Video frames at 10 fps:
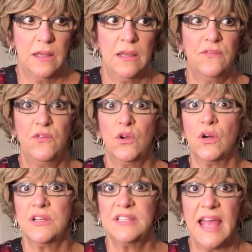If
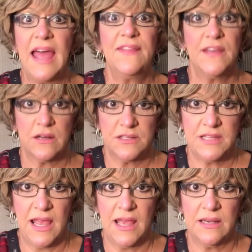you're sad, they're
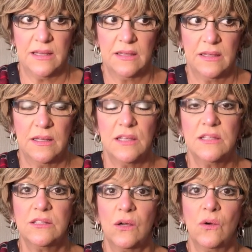sad.
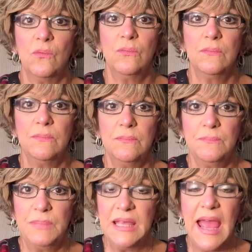So
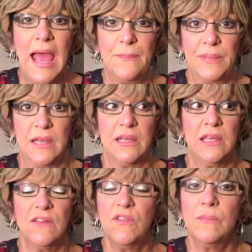be happy.
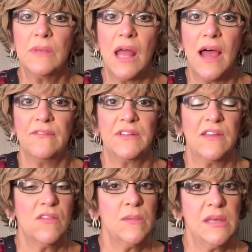Give them love.
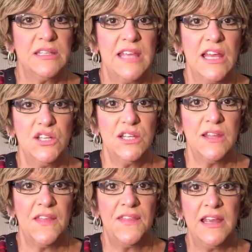Give them the attention
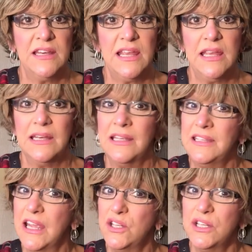that they need.
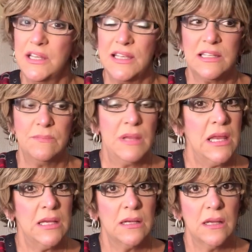Attention doesn't
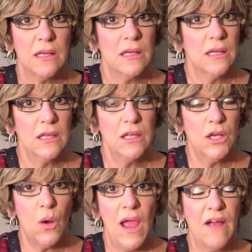mean,
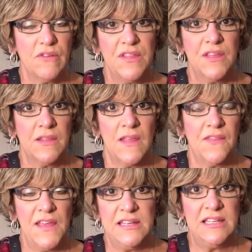you know, everything
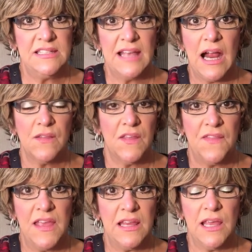that they desire
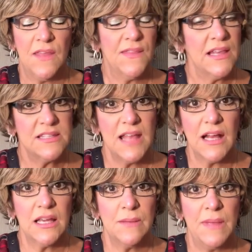that they get. That's
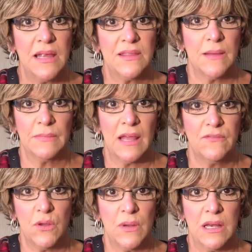not going to make them love you